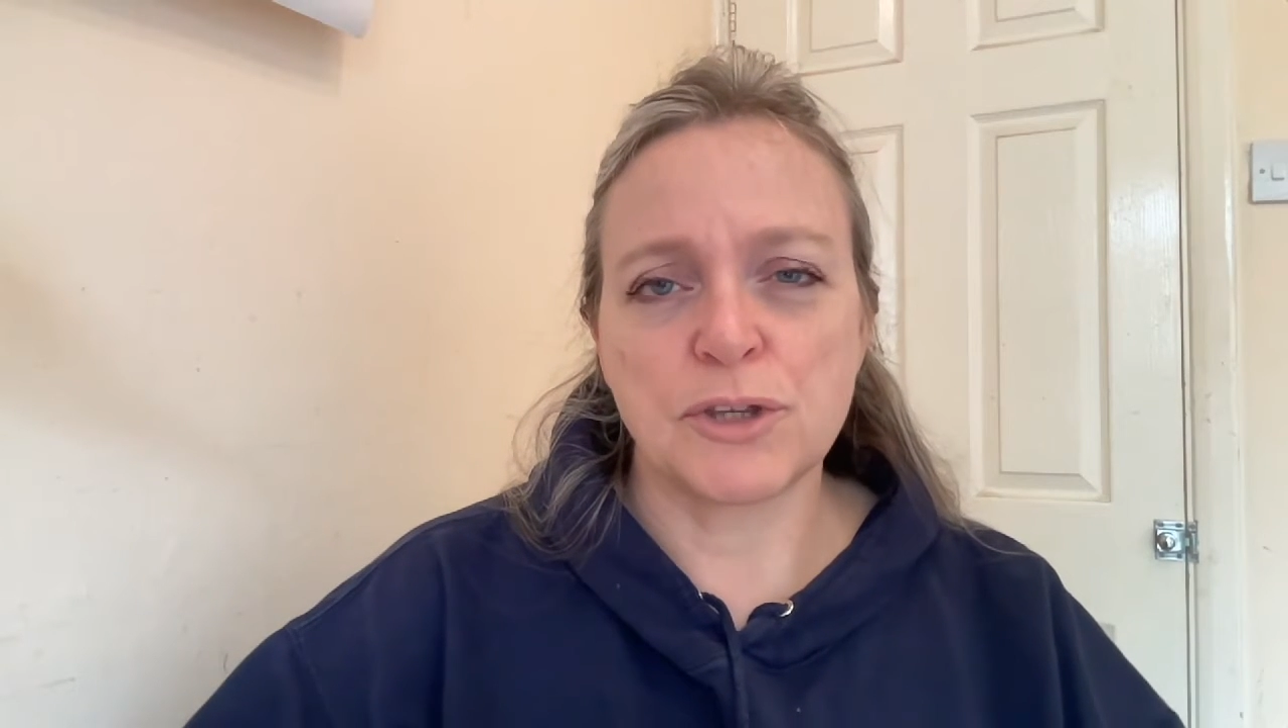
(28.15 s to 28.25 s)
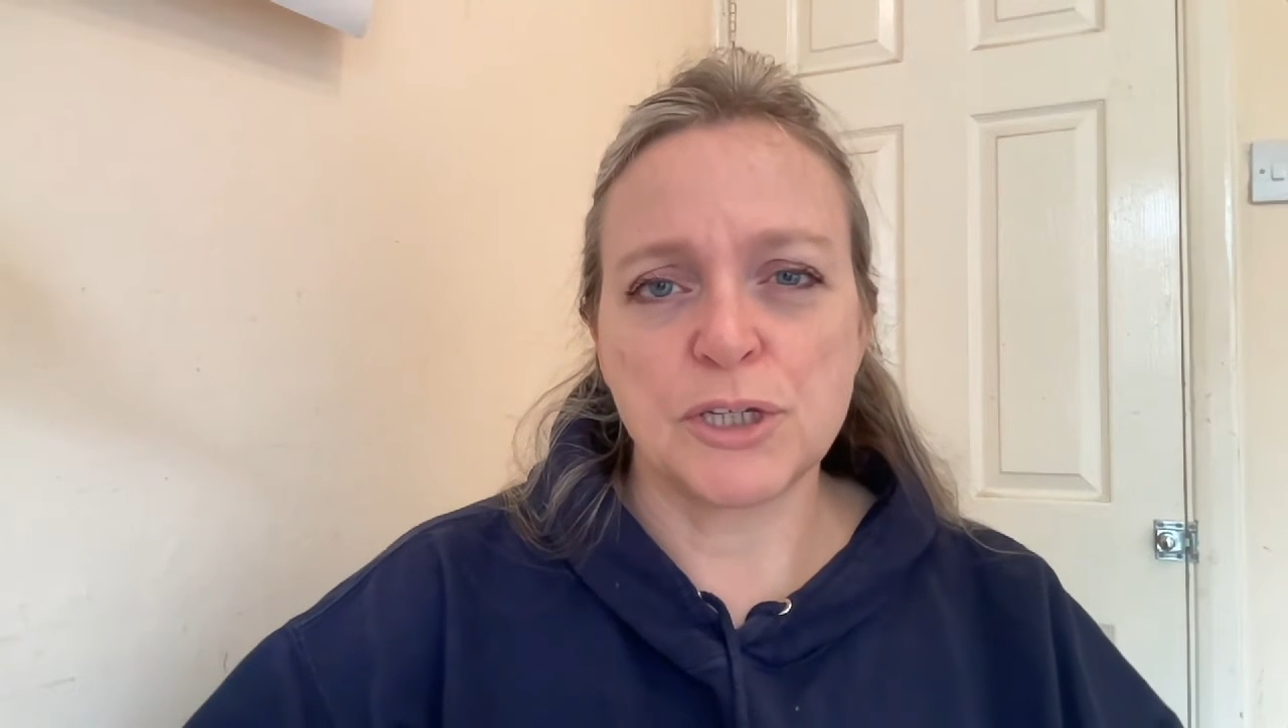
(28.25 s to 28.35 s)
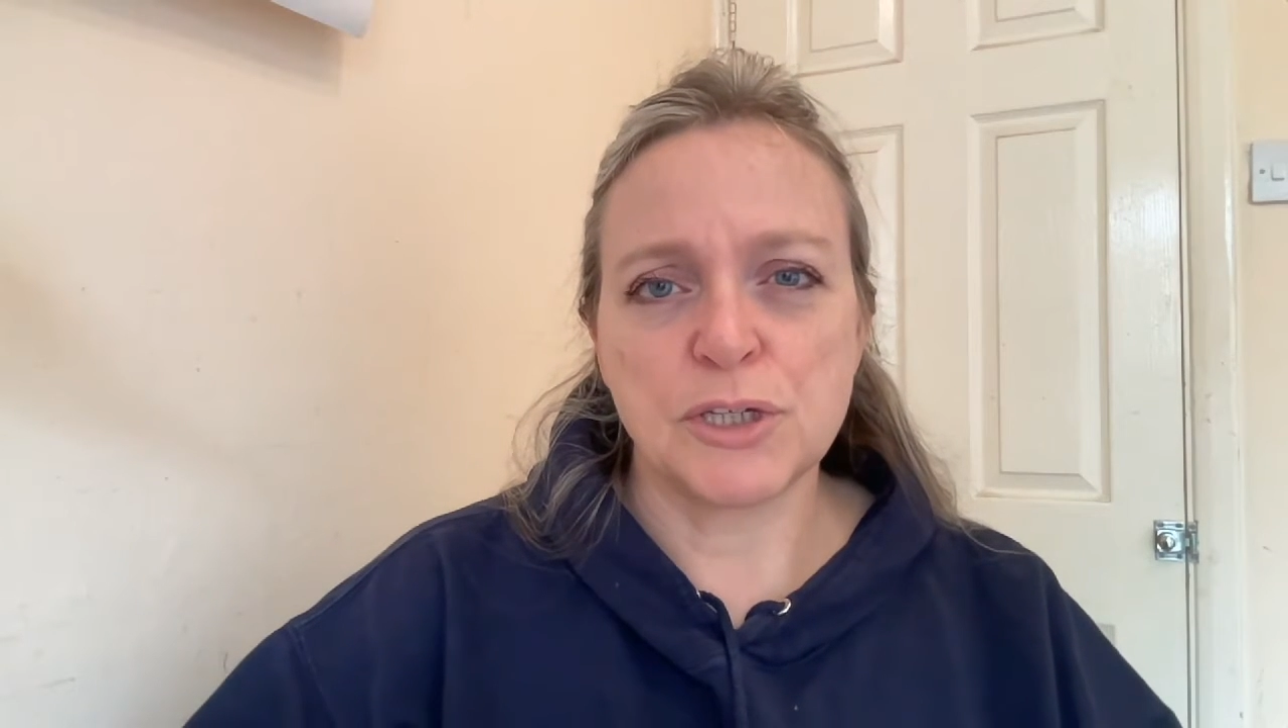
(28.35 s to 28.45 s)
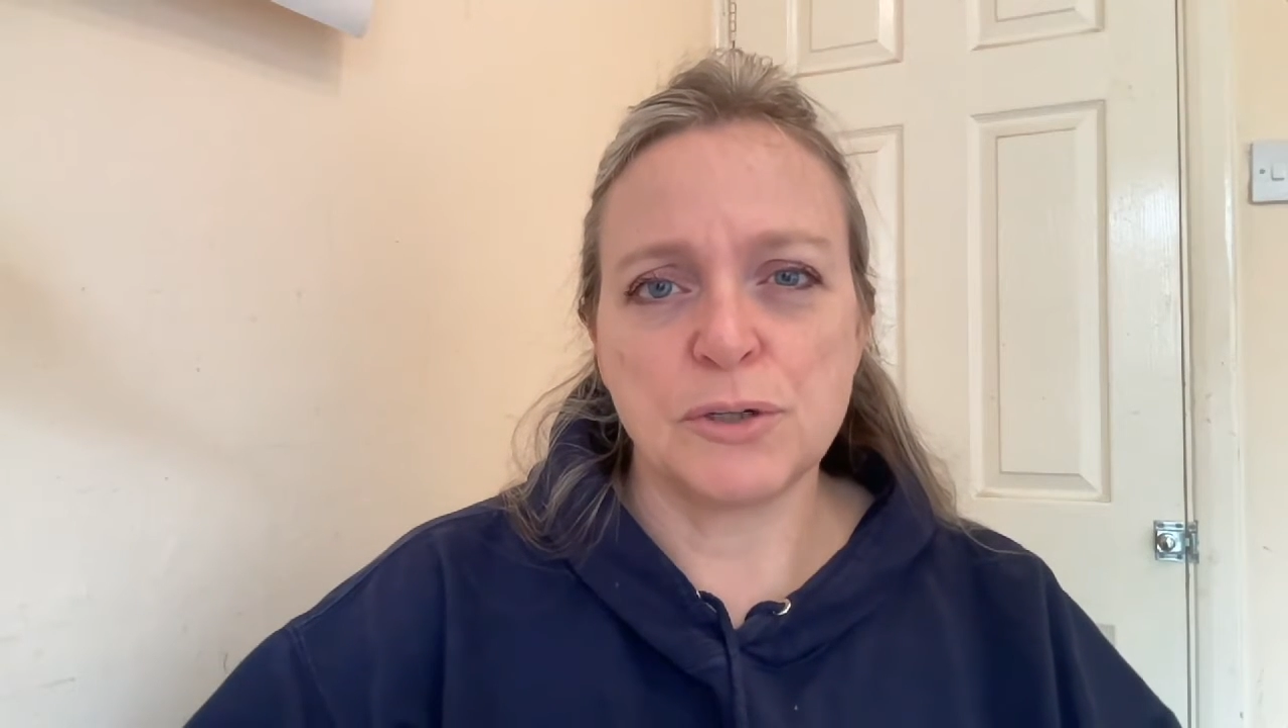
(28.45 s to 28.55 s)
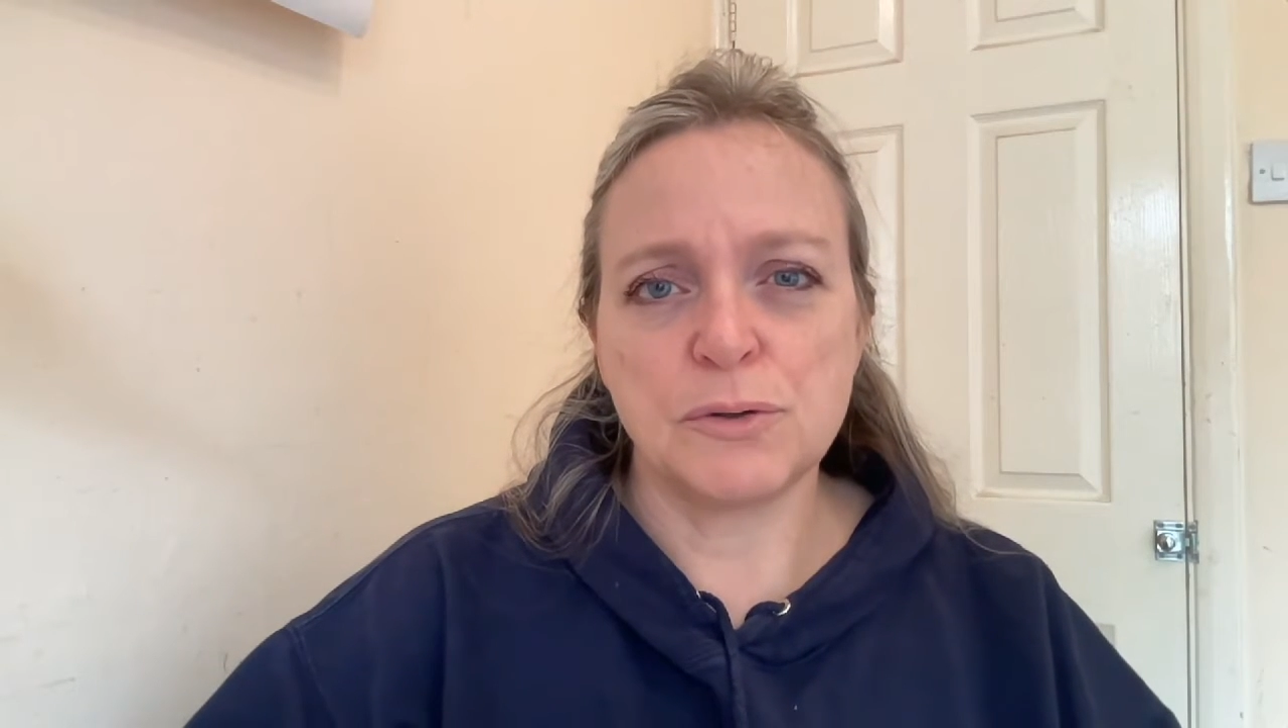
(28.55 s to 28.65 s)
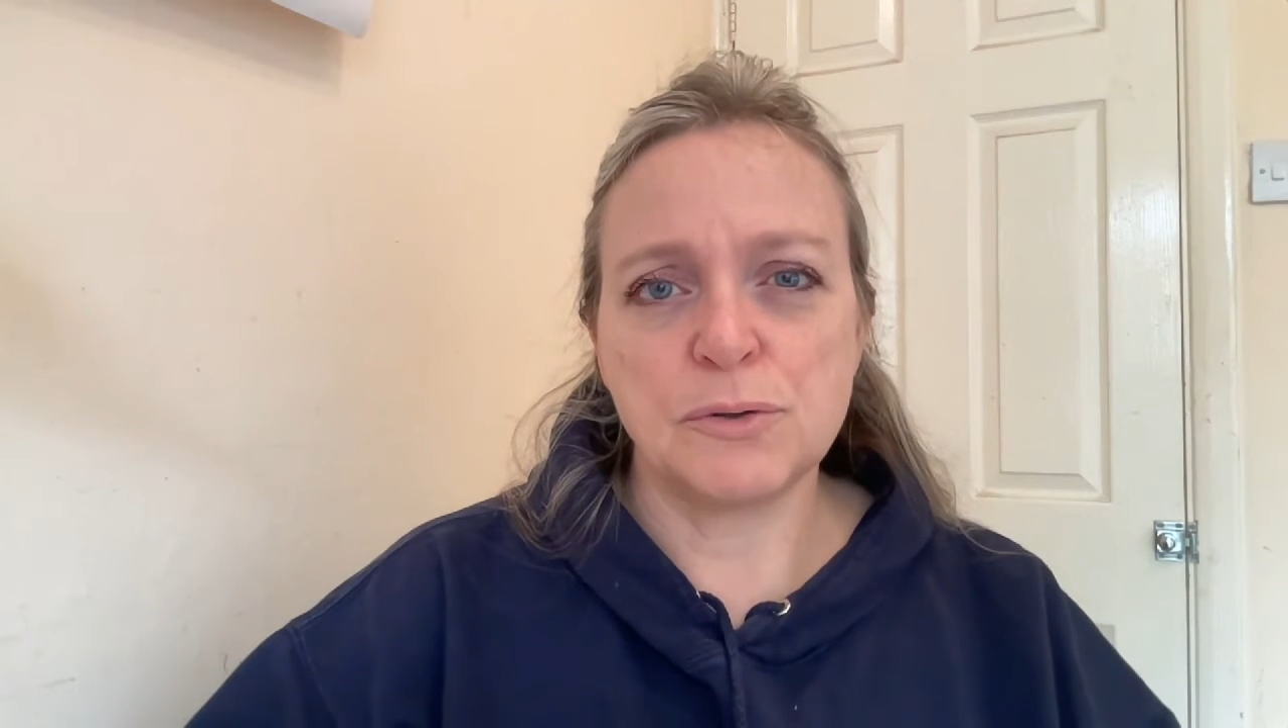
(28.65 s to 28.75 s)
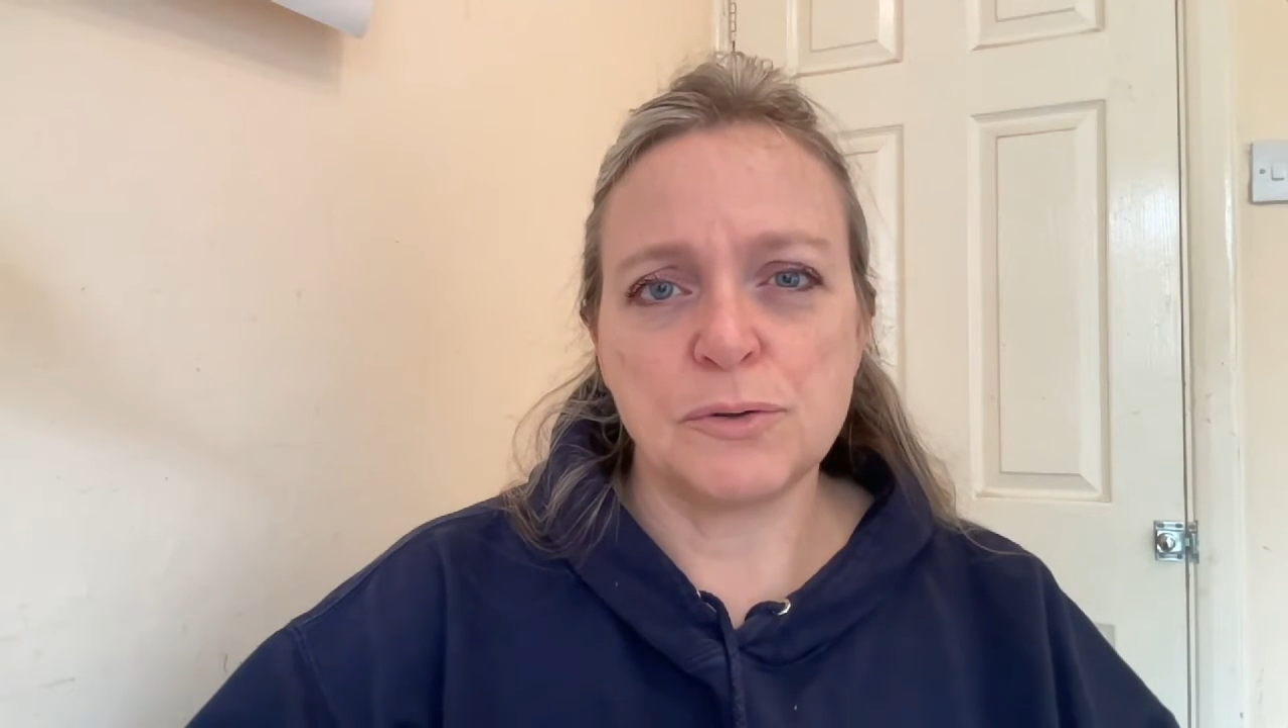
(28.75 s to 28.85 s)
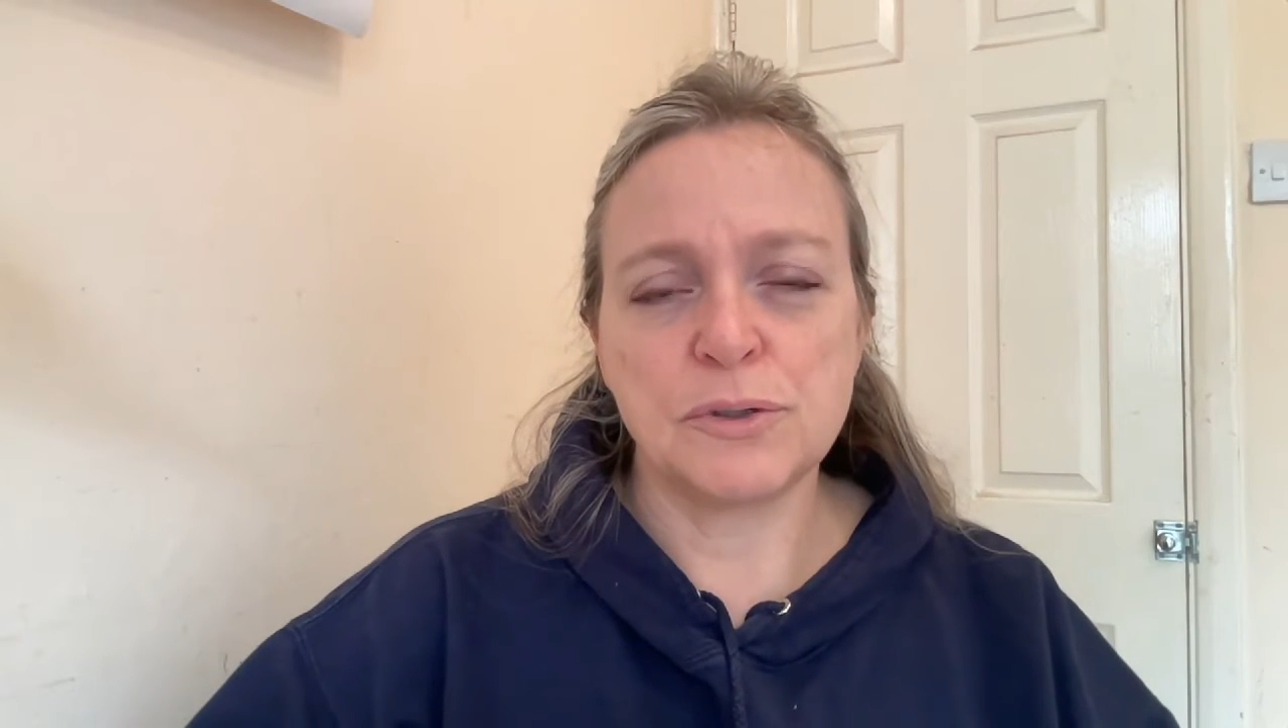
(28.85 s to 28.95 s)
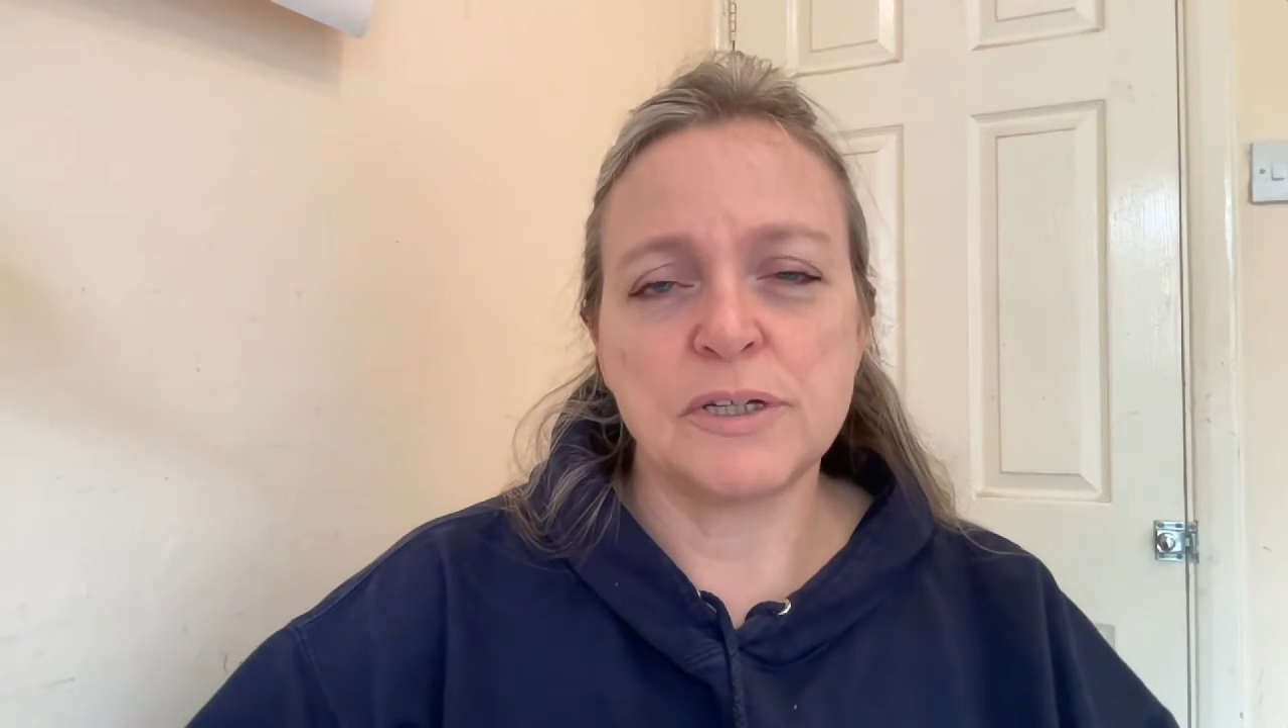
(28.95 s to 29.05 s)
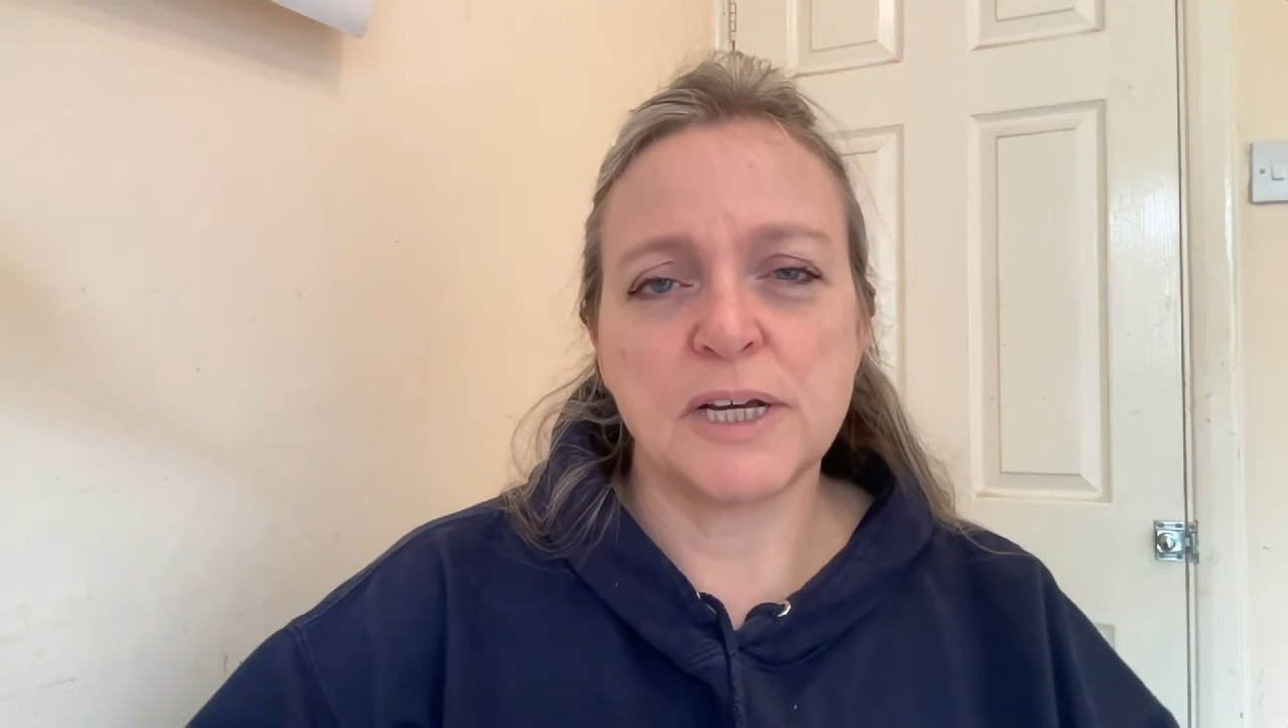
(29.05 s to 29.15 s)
that you